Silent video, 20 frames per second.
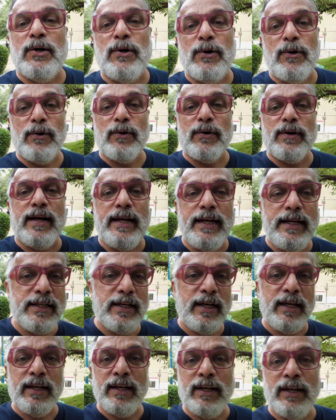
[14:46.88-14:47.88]
All right.
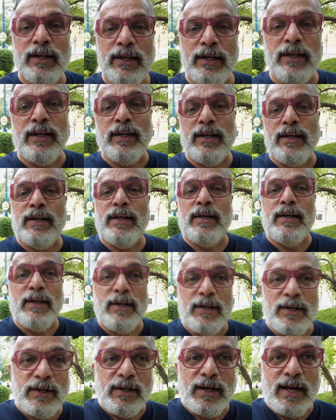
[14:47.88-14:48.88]

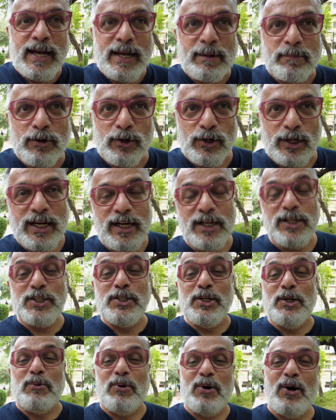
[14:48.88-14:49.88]
I'm going to
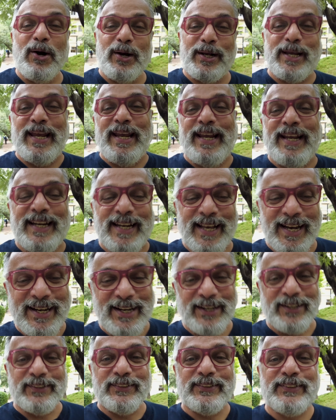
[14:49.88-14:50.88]
continue walking
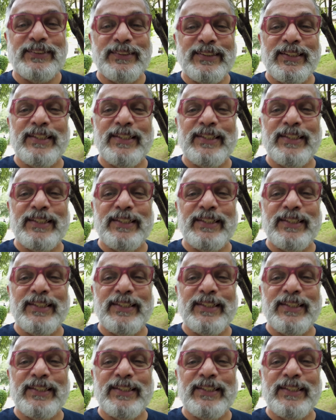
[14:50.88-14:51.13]
now.